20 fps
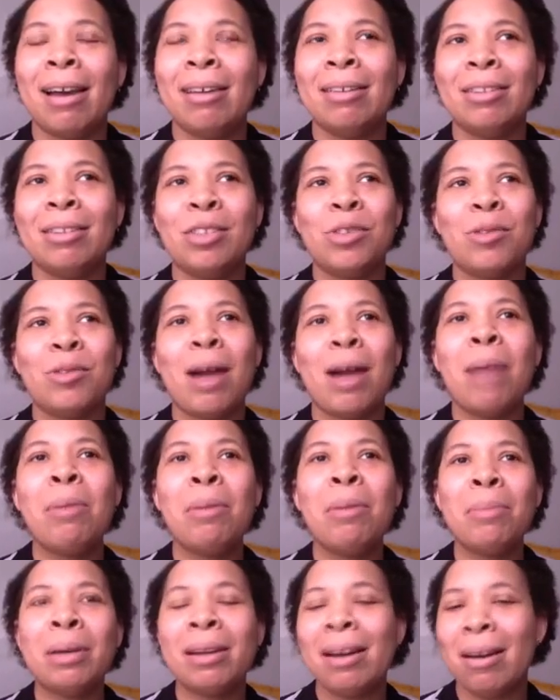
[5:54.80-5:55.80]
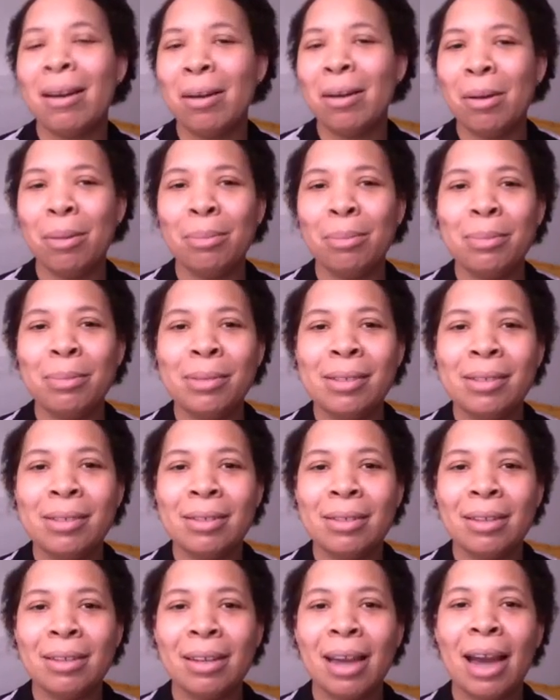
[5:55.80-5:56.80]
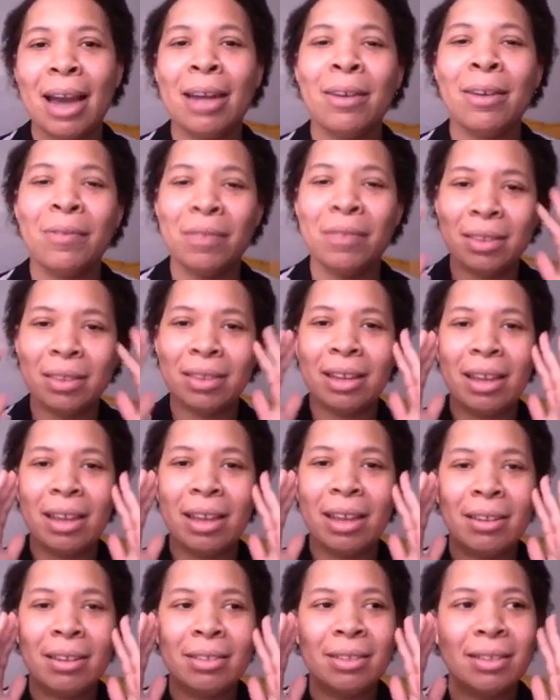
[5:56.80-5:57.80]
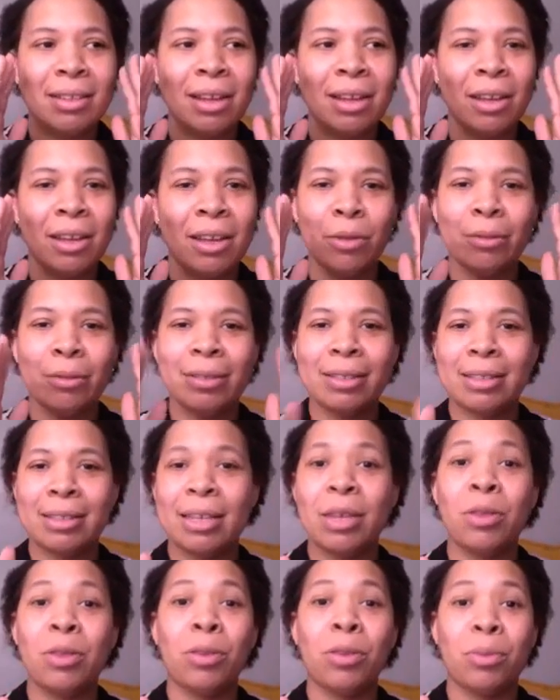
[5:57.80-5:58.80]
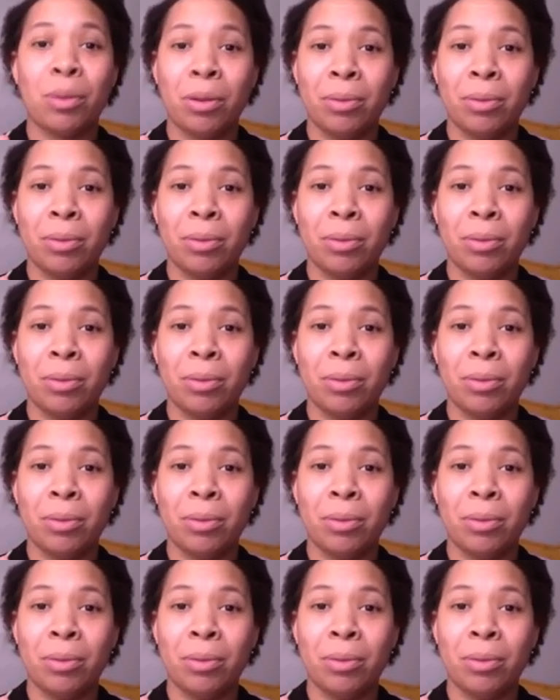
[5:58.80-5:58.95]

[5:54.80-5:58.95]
Trauma becomes kind of the lens that you see through.